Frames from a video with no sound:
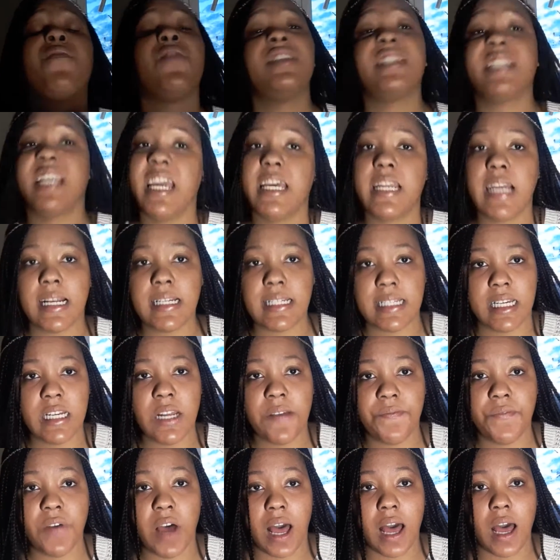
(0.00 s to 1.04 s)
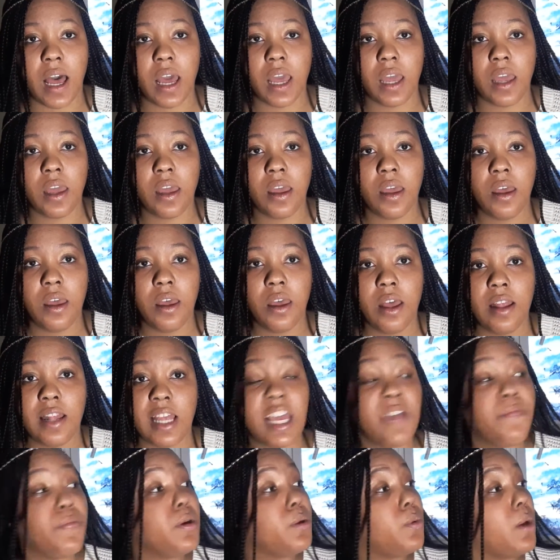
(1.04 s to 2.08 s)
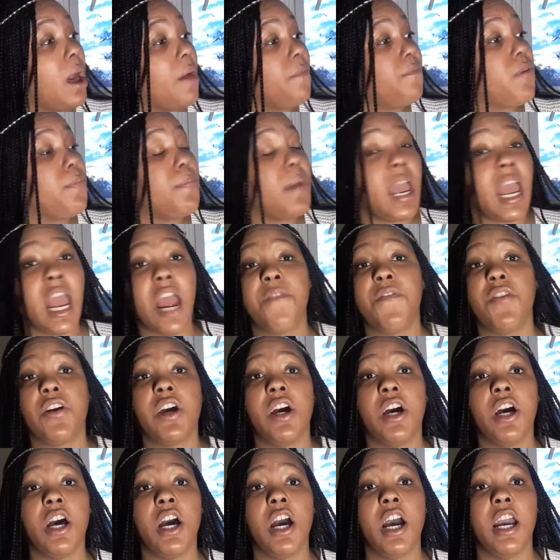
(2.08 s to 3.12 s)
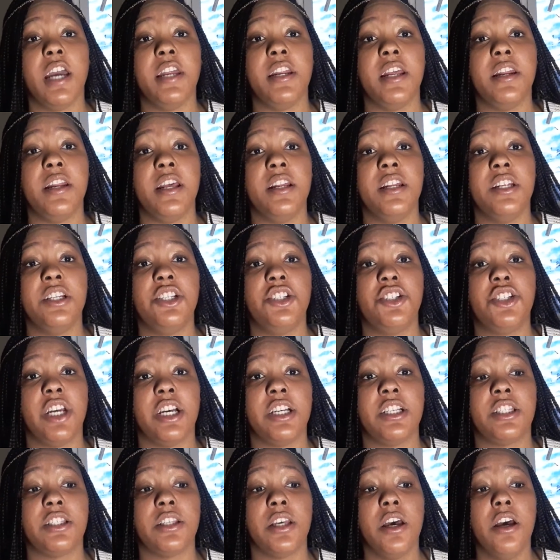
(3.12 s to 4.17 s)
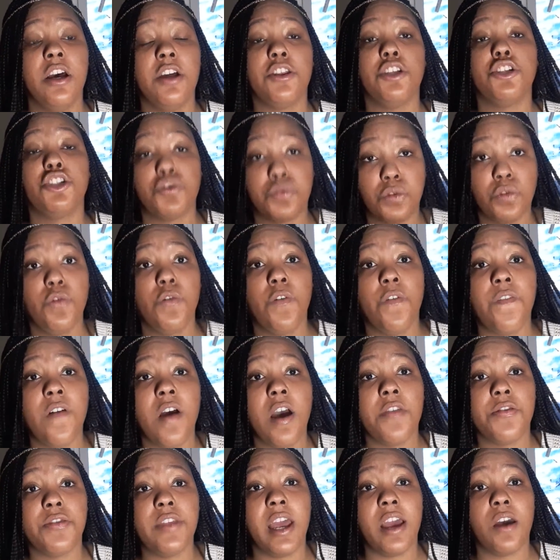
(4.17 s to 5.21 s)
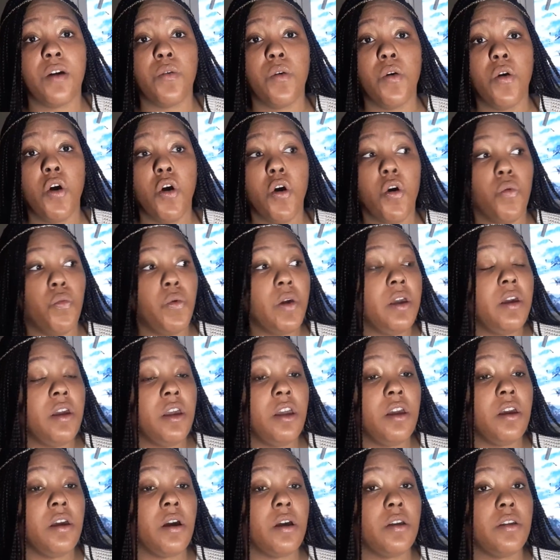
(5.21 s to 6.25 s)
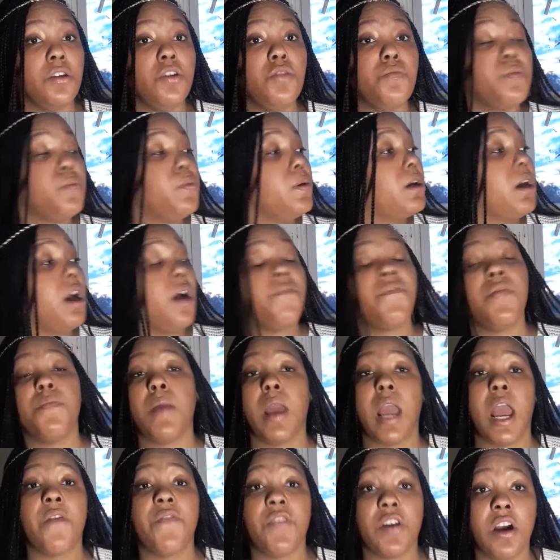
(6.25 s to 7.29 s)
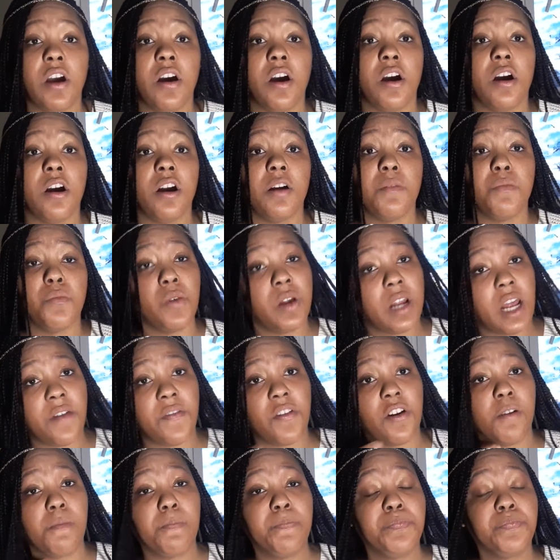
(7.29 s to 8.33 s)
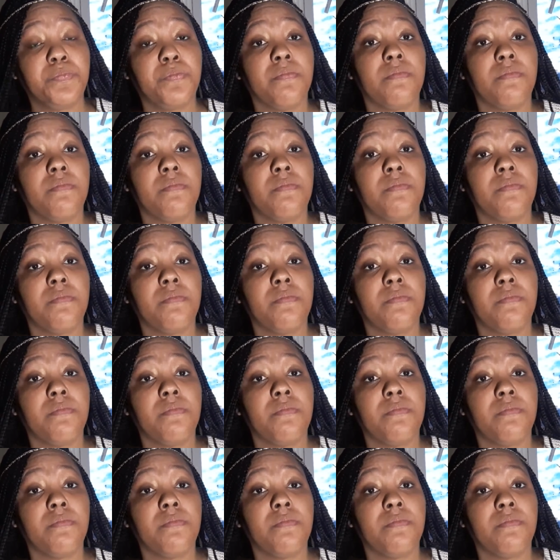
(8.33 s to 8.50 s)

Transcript: of us can't identify. Like, if we come from Africa and it's just the truth that we come from Africa and whatever,